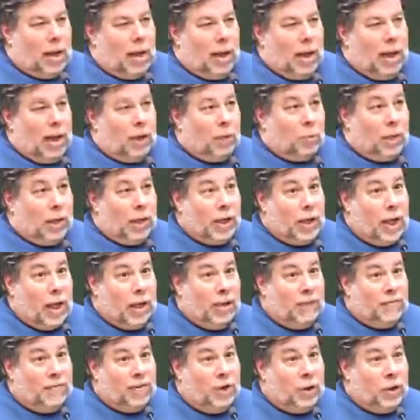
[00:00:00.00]
And we
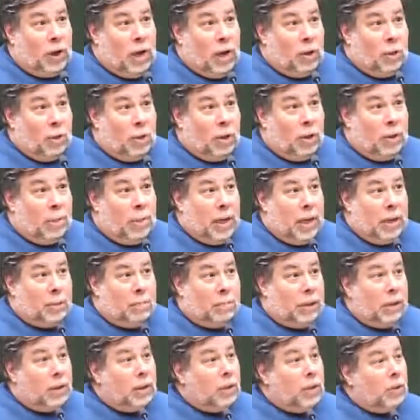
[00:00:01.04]
kind of figured out where the main
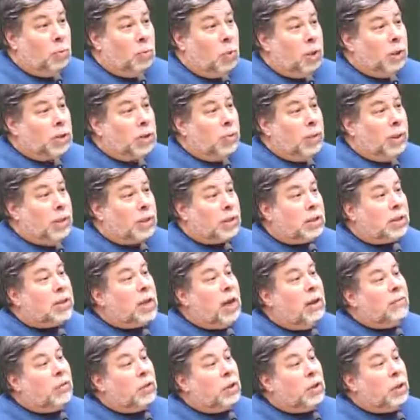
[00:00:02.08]
building was, and we
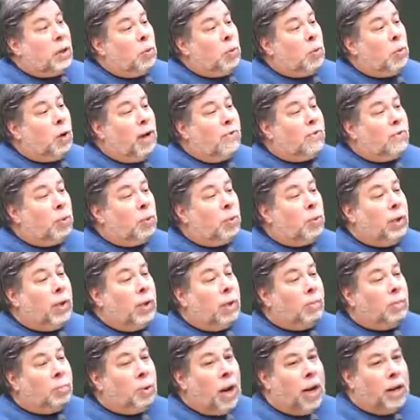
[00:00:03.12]
discovered that wherever
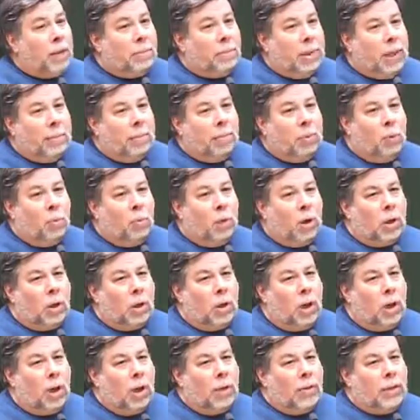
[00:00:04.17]
real bright people
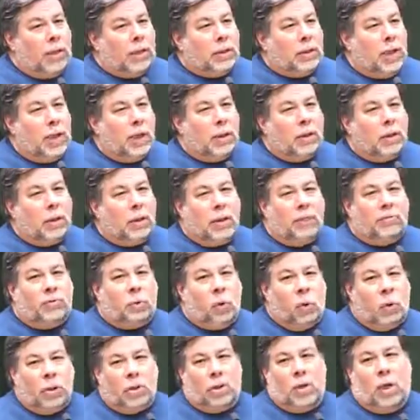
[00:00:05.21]
work, they tend to leave
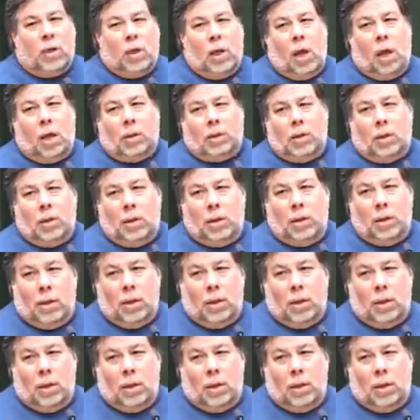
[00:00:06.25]
doors unlocked.